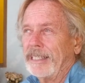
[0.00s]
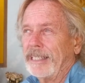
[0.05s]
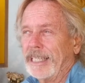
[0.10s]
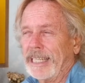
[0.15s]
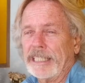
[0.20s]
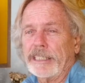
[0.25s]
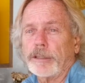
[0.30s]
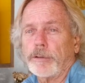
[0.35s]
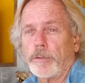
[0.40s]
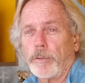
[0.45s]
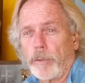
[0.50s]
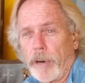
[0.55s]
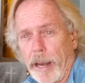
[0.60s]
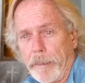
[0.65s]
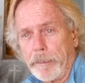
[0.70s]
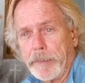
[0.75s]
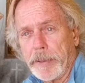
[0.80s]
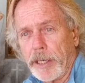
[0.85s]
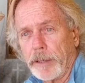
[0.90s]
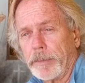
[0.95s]
least
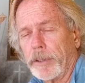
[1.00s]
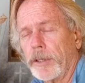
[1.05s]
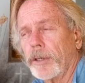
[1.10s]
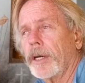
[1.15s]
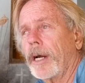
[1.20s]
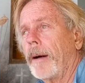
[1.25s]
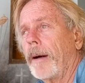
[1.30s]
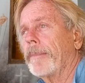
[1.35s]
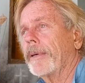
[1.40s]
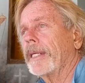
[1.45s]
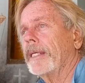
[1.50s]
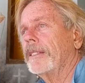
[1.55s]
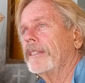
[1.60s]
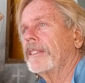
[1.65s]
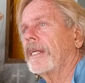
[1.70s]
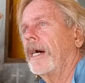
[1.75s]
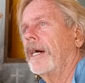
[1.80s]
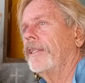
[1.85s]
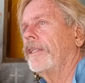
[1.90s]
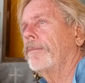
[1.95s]
reputable
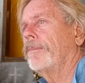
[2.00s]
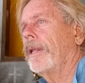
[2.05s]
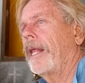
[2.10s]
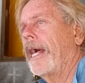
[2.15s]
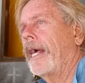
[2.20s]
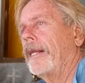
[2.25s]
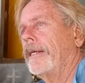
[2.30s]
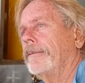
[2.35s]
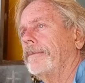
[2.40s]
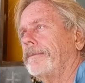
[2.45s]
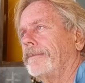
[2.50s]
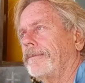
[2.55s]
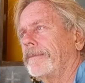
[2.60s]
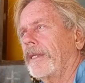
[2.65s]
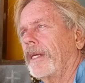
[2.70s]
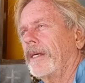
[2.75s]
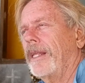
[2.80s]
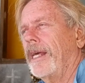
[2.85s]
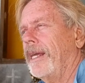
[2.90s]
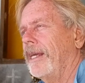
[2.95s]
companies on the planet.
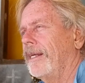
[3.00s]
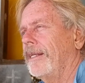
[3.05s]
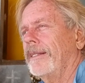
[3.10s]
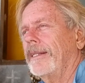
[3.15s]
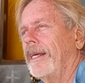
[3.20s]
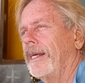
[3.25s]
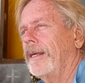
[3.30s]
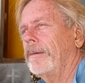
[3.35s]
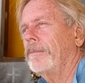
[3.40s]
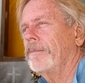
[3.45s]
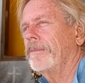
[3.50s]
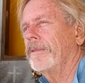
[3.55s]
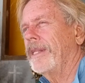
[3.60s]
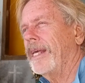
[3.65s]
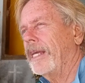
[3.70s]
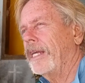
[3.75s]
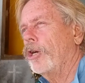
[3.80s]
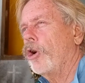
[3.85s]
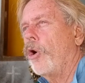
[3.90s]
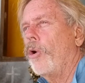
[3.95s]

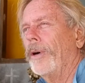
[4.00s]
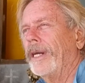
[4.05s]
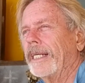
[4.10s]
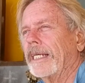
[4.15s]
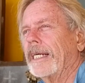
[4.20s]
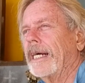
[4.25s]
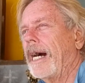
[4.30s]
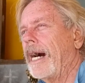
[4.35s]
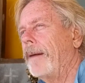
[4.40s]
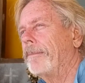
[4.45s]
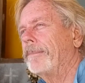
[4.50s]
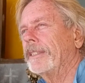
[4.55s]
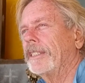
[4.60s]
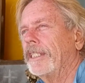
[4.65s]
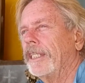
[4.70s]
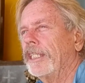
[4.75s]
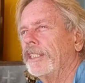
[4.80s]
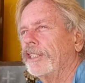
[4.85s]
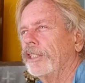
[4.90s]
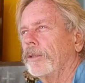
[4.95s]
They go into
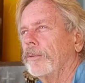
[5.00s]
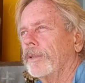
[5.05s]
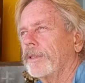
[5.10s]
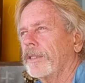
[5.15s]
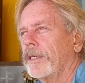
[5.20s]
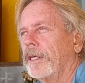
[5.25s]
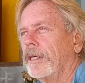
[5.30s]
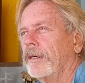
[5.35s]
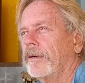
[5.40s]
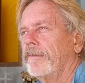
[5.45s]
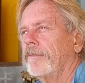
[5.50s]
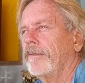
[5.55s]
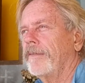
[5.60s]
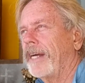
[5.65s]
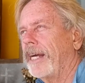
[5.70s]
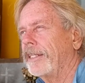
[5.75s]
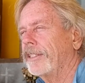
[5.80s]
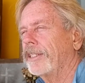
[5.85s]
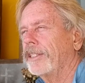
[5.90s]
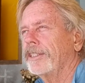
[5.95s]
competition with their
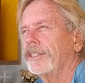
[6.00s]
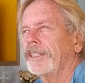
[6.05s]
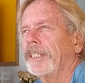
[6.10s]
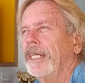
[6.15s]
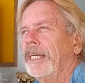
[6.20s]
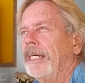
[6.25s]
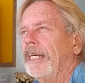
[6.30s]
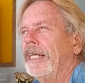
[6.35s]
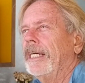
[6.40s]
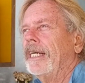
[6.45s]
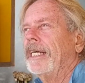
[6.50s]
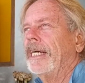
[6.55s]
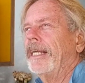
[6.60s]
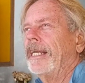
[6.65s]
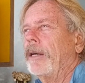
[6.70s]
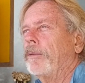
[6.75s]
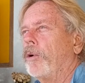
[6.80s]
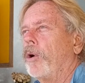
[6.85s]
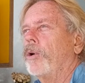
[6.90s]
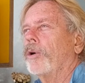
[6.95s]
vendors,
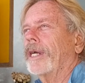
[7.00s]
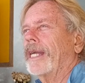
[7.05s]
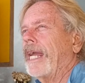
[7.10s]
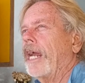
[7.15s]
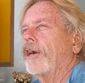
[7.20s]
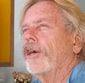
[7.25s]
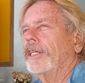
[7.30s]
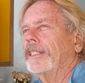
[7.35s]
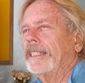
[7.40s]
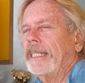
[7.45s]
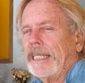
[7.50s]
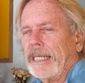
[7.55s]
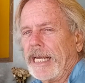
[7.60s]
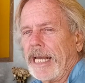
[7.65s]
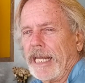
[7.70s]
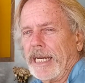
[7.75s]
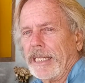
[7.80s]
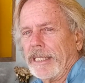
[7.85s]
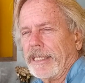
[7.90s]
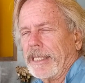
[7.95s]
and they won't
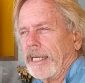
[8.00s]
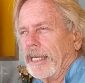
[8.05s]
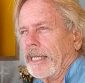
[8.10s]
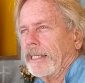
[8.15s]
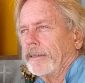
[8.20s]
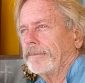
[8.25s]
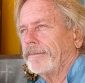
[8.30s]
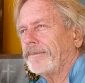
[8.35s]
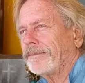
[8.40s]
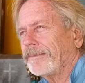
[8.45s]
guarantee anything.